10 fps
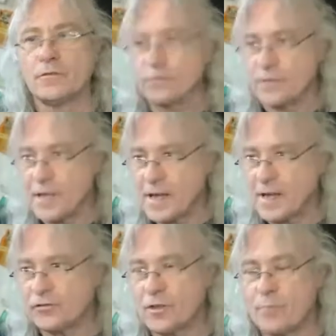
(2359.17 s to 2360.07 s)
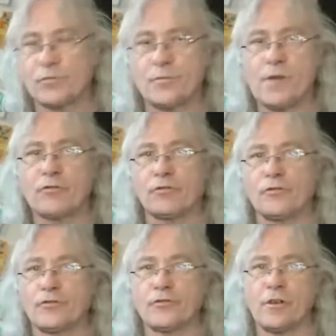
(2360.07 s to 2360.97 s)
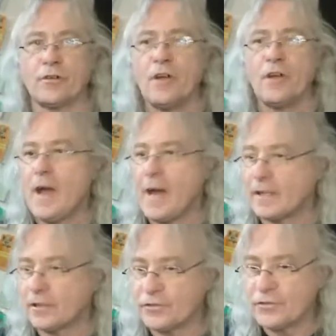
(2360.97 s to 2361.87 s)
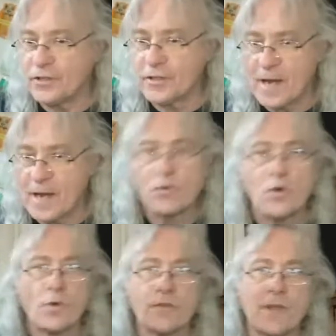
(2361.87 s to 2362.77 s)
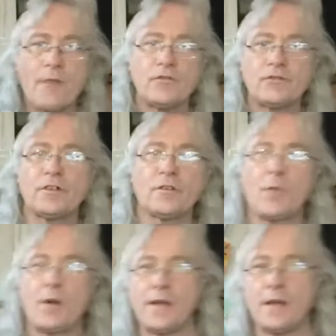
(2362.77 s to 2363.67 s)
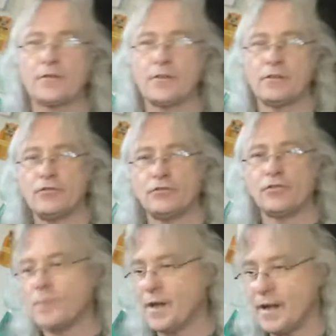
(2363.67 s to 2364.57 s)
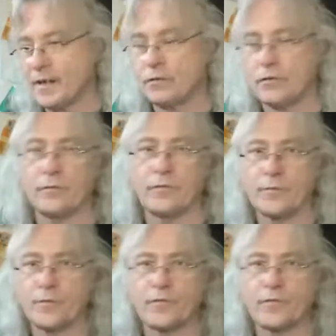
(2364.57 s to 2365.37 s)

They got something special to share. I could sit down with every single buddy out there on YouTube and I could learn from you.